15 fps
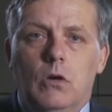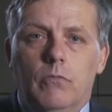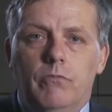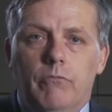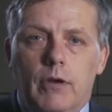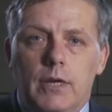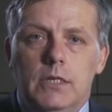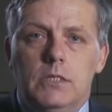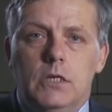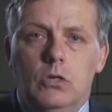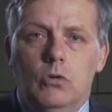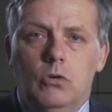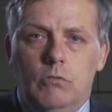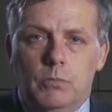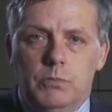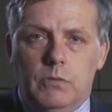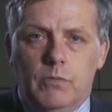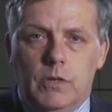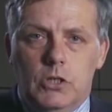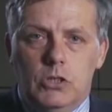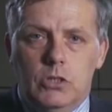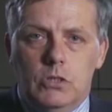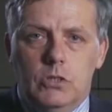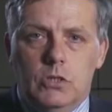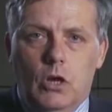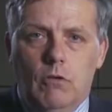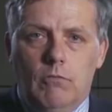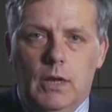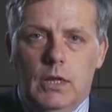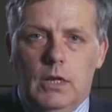of raising your observations
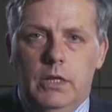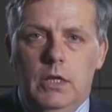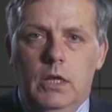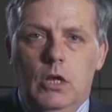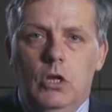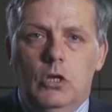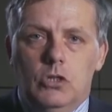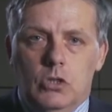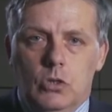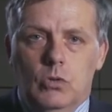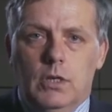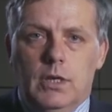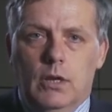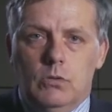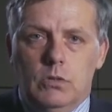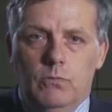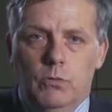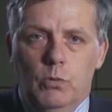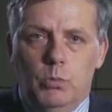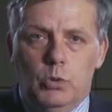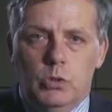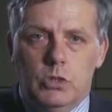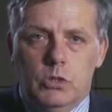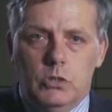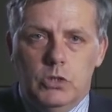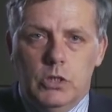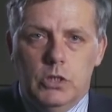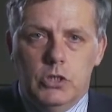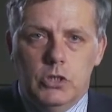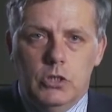directly to the County Football
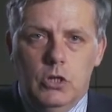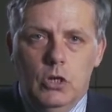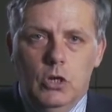Association,